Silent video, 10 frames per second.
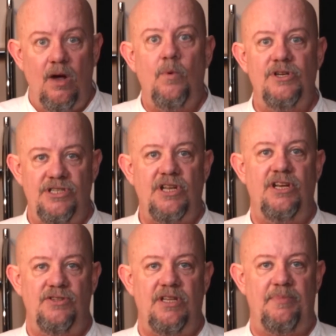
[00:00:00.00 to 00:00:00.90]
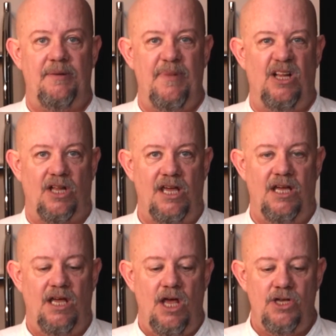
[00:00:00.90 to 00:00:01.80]
We're just going to use a little bit of milk.
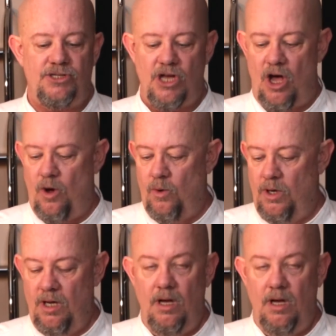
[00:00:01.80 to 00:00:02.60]
So